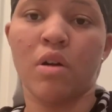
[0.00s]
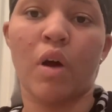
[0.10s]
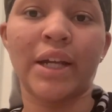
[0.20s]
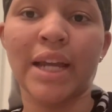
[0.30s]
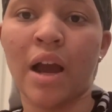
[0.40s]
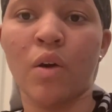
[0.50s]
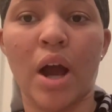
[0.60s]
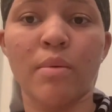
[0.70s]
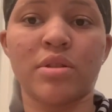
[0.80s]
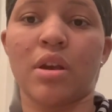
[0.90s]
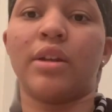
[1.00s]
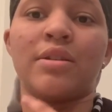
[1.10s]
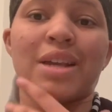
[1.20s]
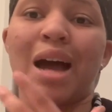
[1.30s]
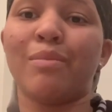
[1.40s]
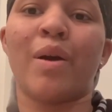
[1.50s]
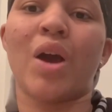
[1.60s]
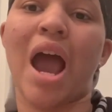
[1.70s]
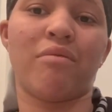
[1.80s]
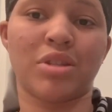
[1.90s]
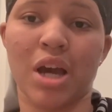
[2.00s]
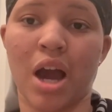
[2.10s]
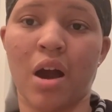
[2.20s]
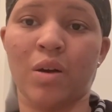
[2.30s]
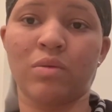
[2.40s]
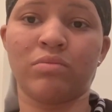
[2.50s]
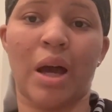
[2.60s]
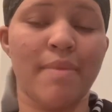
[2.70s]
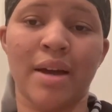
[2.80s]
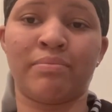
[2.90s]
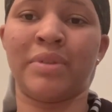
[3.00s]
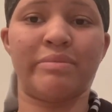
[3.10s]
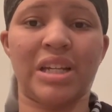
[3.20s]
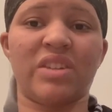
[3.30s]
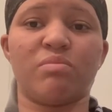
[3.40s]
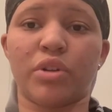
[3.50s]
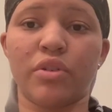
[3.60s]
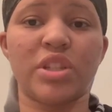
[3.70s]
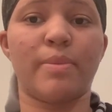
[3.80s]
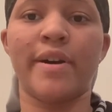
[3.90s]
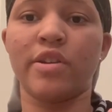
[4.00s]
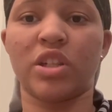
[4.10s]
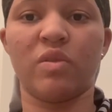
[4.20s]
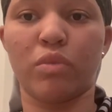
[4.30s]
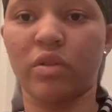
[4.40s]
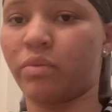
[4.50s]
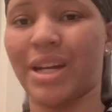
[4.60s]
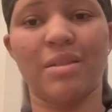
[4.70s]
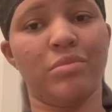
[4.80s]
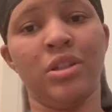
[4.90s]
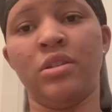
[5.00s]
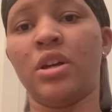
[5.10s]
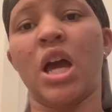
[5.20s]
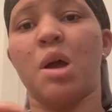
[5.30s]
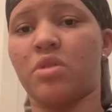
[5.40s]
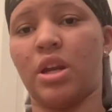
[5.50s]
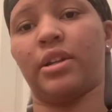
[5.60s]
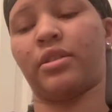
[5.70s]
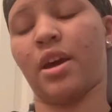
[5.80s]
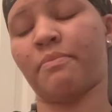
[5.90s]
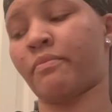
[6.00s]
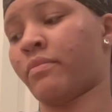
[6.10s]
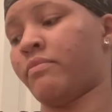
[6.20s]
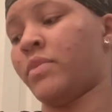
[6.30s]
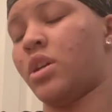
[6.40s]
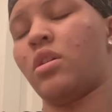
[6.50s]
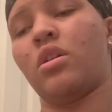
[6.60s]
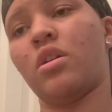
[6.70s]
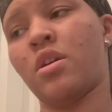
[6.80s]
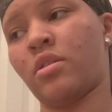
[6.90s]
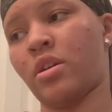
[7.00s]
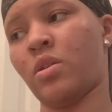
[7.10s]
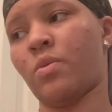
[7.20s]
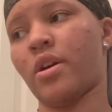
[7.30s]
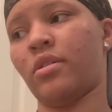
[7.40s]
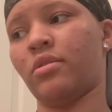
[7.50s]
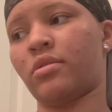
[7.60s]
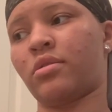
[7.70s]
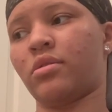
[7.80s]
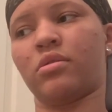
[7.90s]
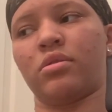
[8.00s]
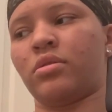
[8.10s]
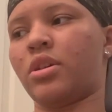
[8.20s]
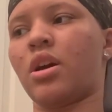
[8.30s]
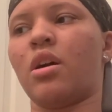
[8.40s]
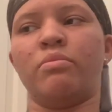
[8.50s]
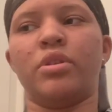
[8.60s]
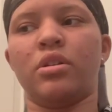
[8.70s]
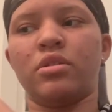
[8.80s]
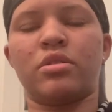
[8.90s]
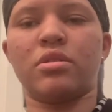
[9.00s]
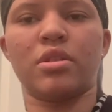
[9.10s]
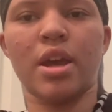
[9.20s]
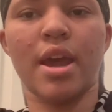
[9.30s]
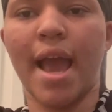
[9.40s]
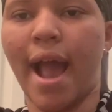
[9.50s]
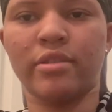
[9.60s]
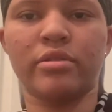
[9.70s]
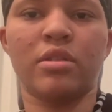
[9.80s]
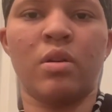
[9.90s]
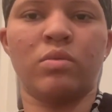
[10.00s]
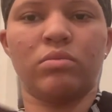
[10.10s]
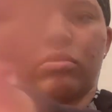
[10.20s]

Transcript: Right now, I'm gonna tell you like this. I'm not gonna have a child. I'm not I'm not giving birth. Somebody that's giving birth, but not me. To like that. Any anyways, yeah, but it's just that I just don't